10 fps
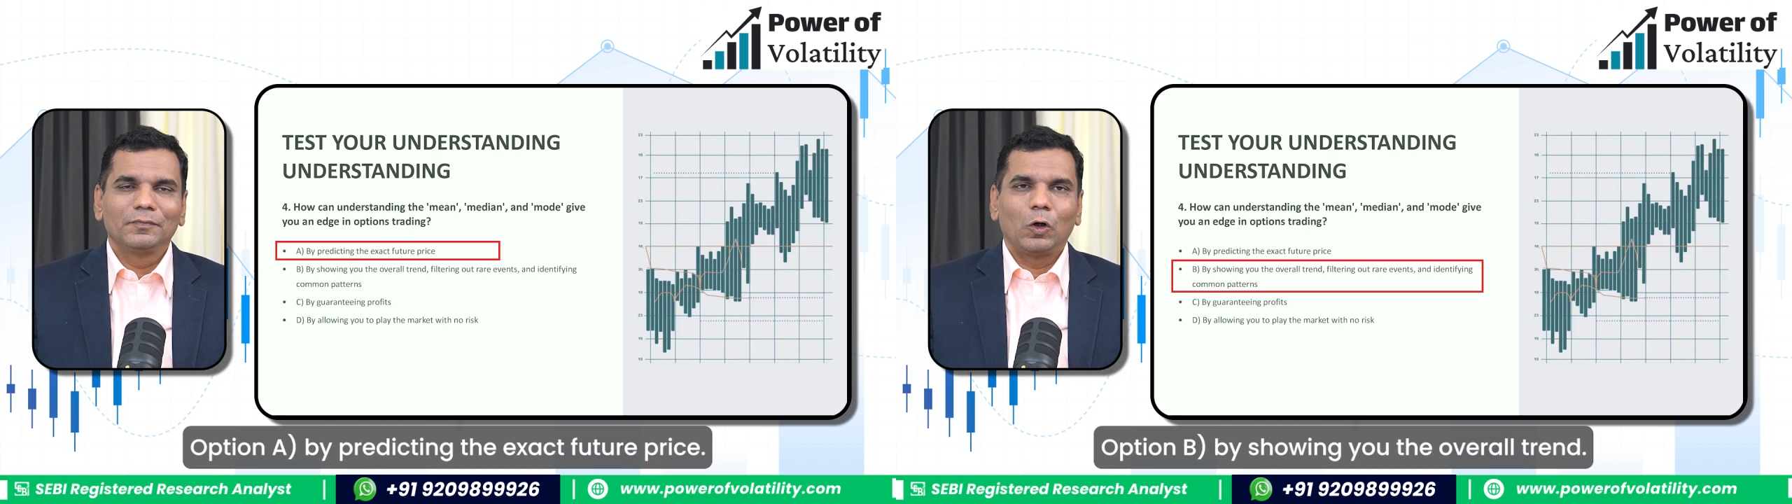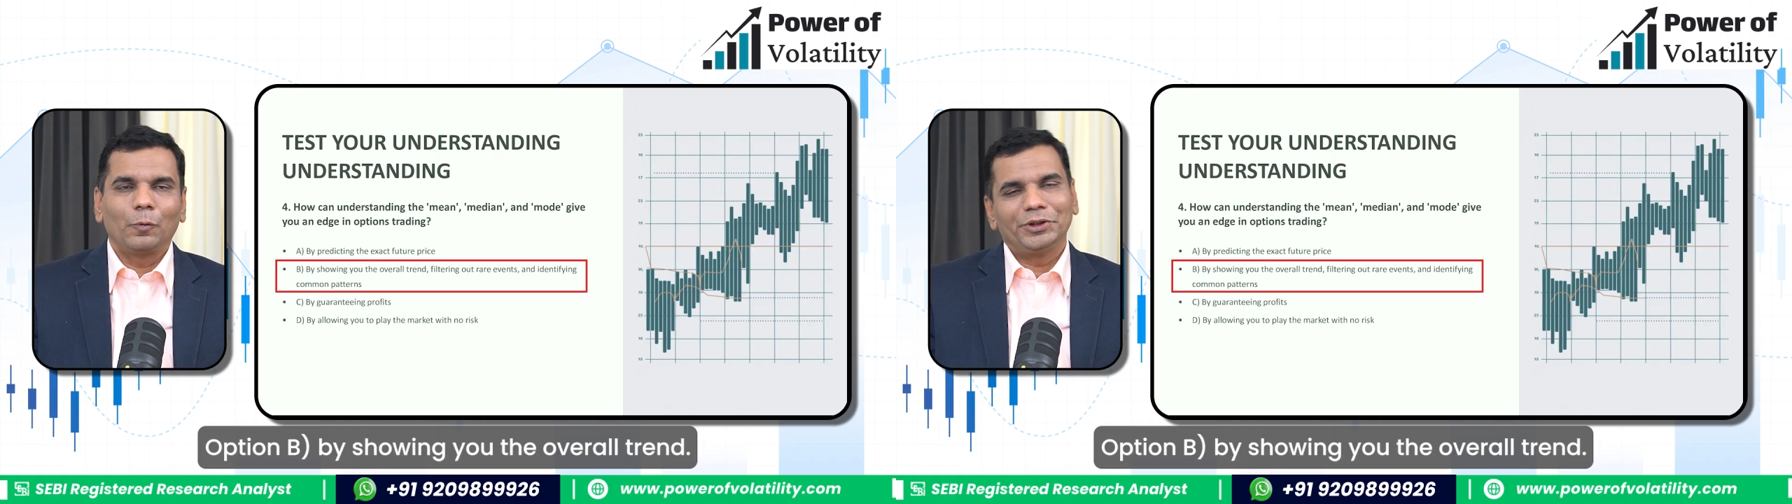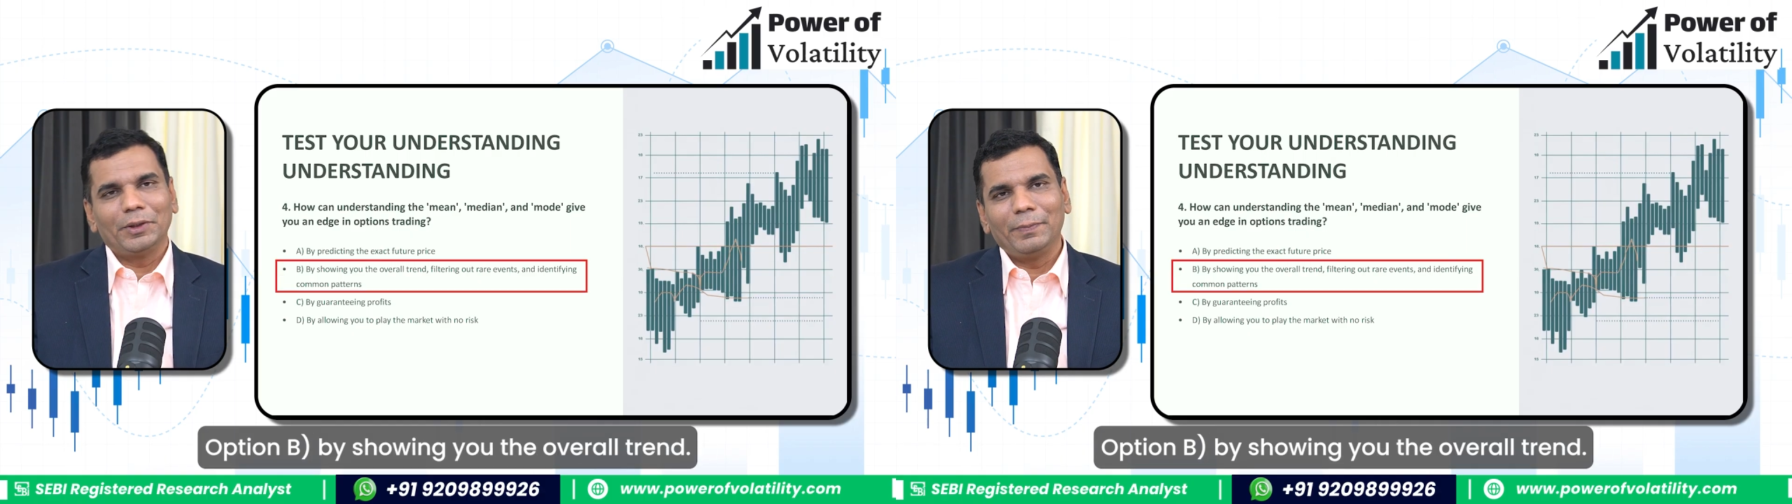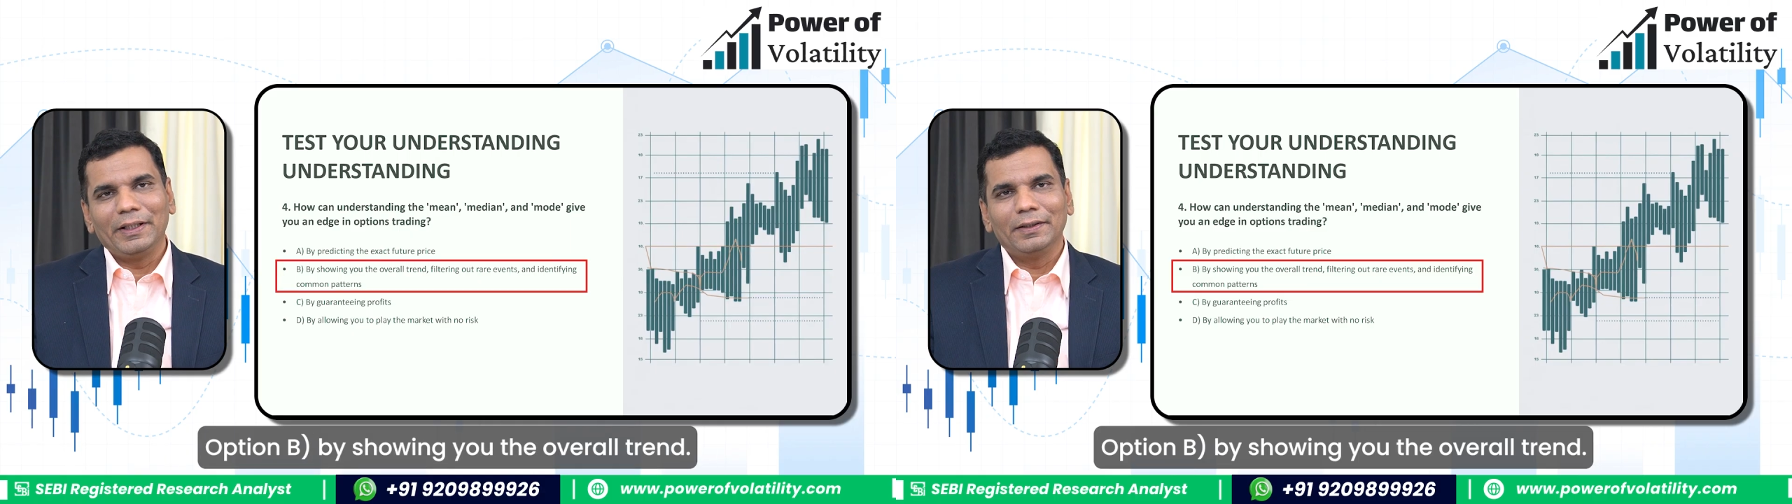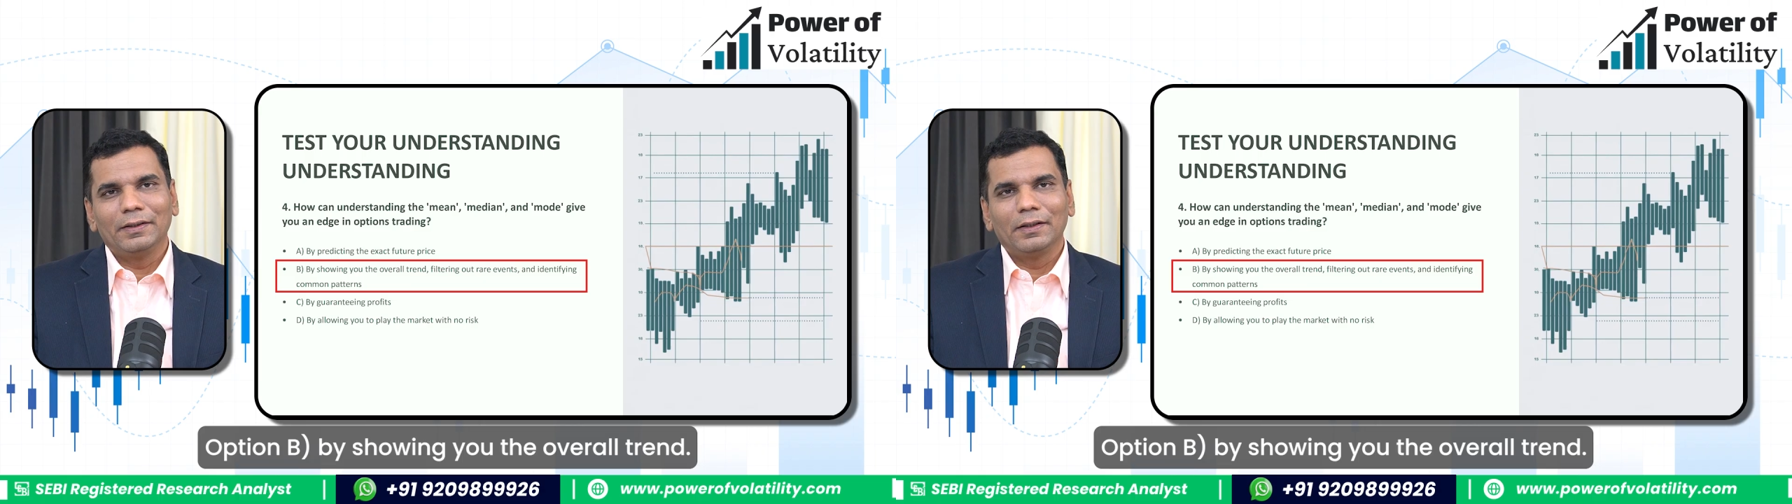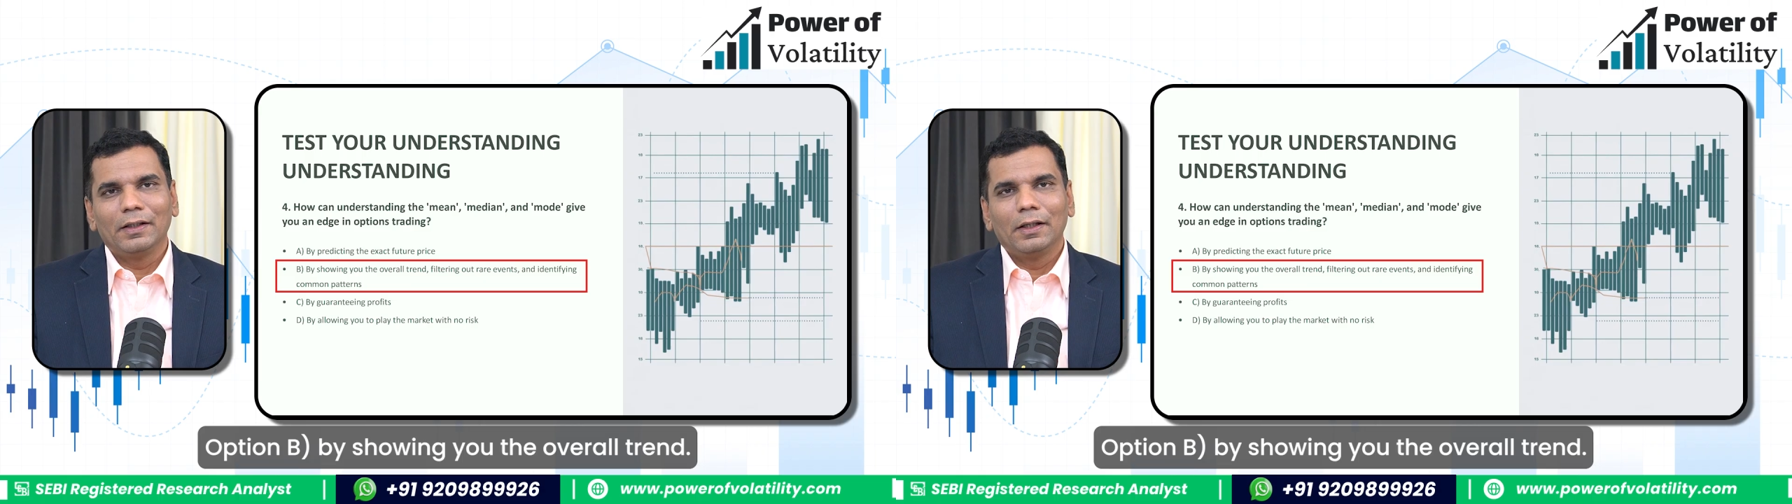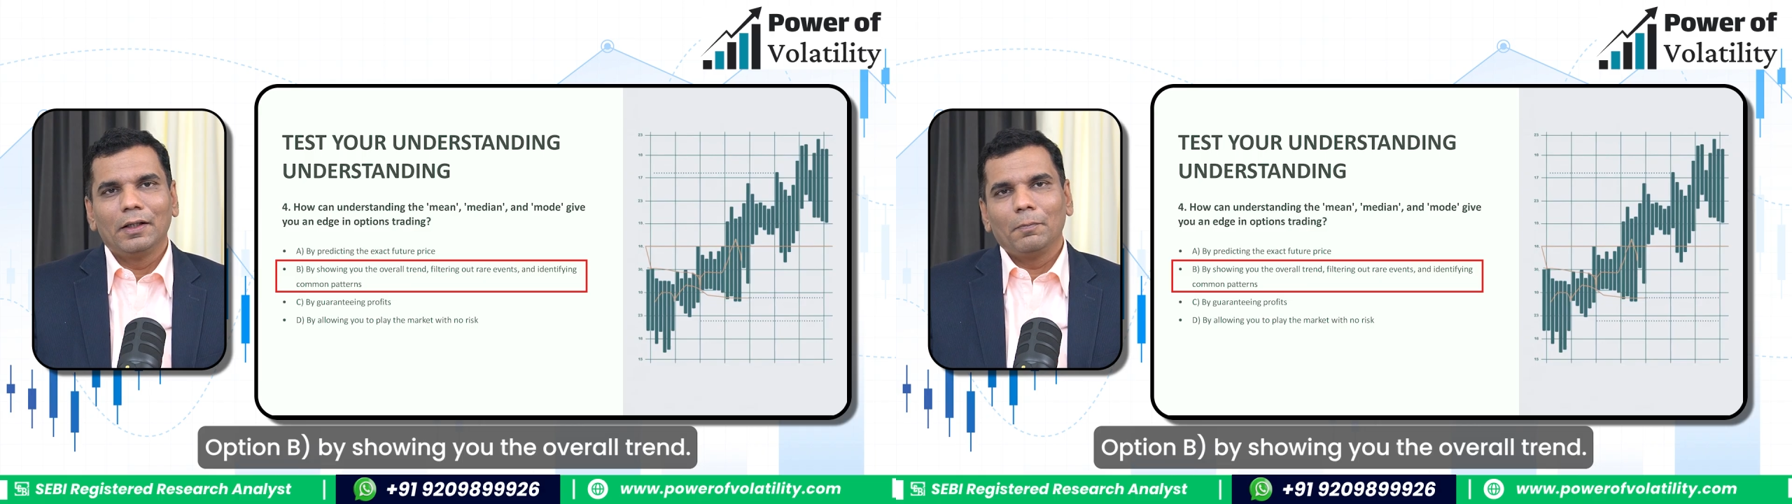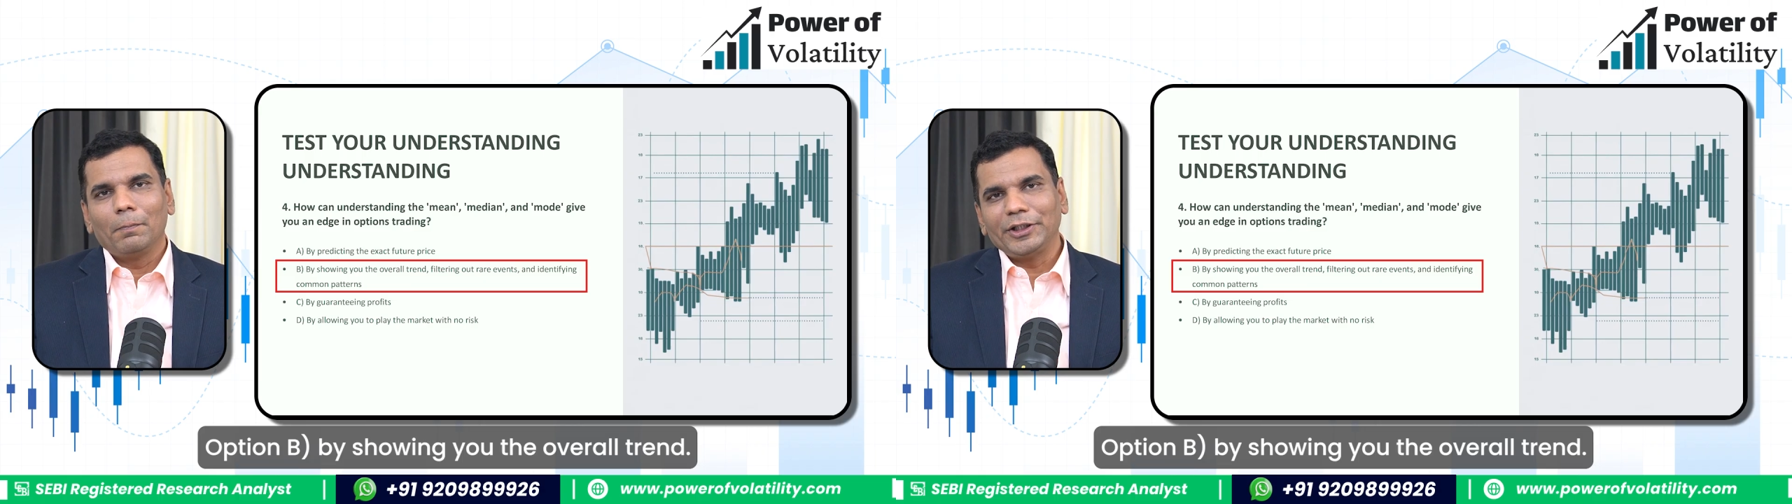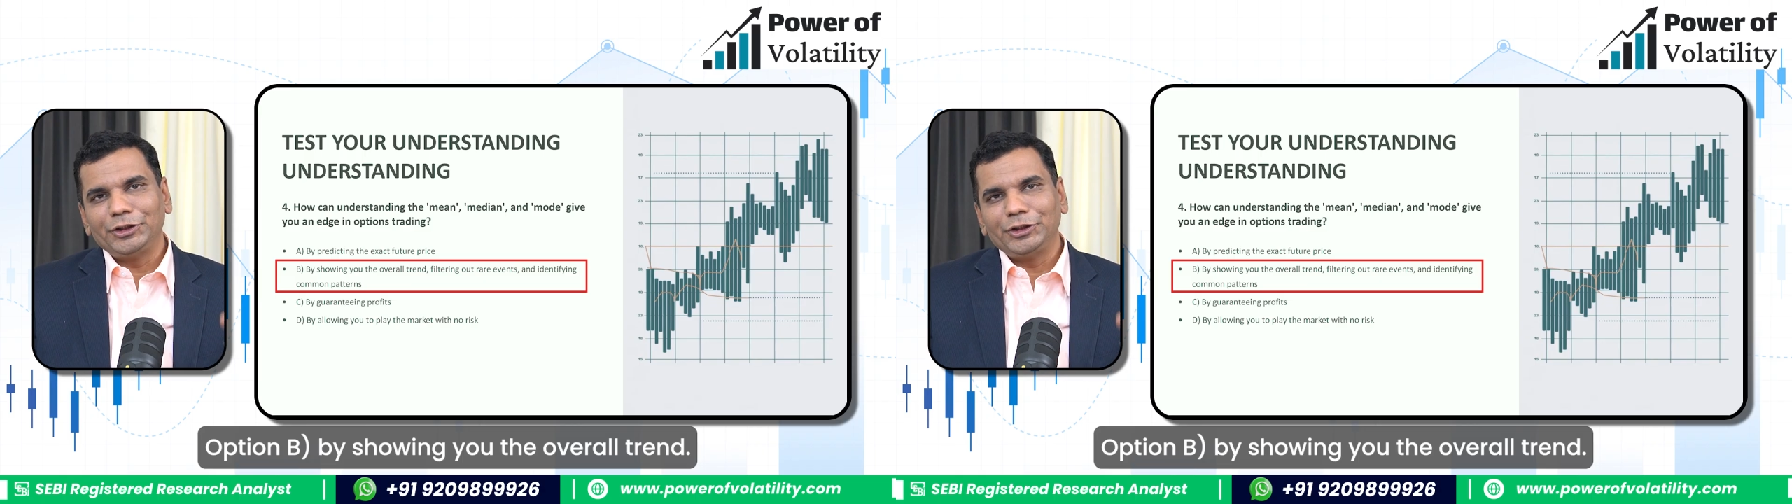Option B. By